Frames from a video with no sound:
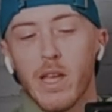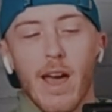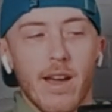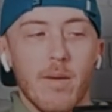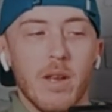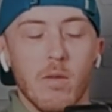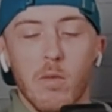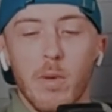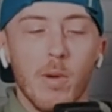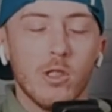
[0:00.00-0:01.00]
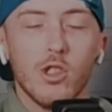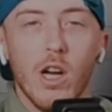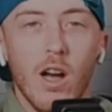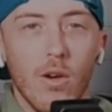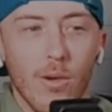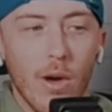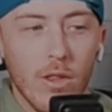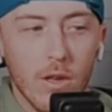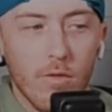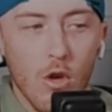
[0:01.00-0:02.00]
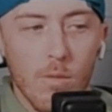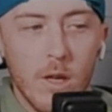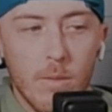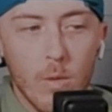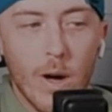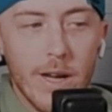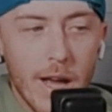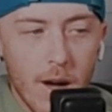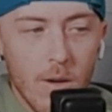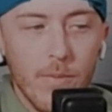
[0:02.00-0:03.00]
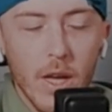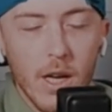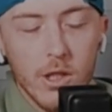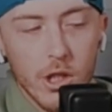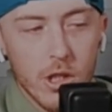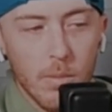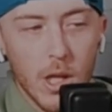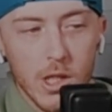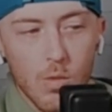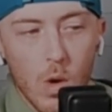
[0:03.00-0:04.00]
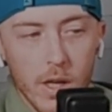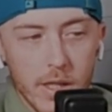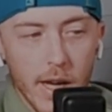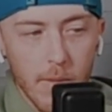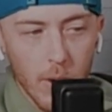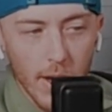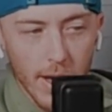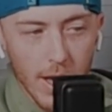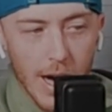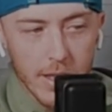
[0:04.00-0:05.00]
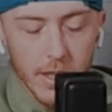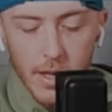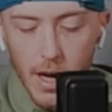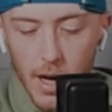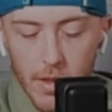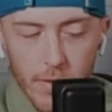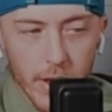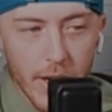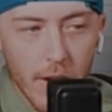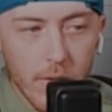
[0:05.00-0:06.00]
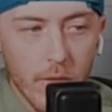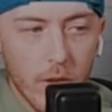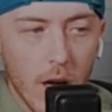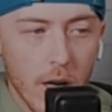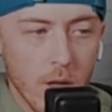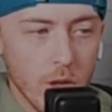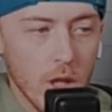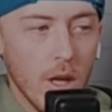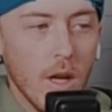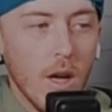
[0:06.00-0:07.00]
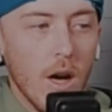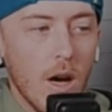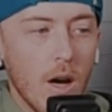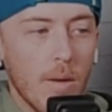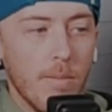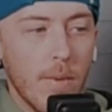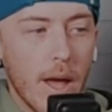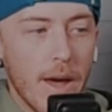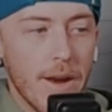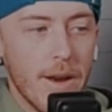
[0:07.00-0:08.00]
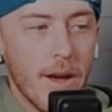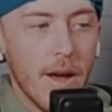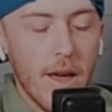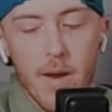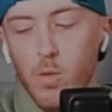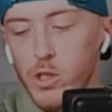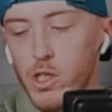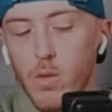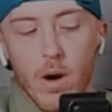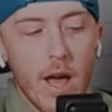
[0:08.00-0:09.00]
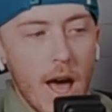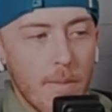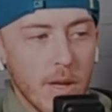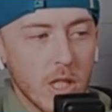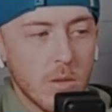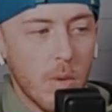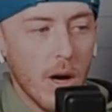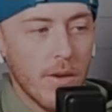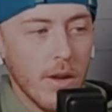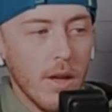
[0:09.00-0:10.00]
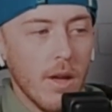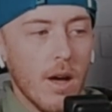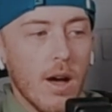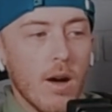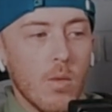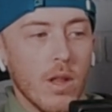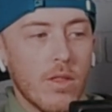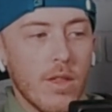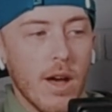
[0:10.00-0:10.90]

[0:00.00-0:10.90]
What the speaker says: yeah, I mean, it would be Montreal or nothing for me. But right now, just the plus 110 play locked in on the Philadelphia Flyers, and we'll see what happens. But with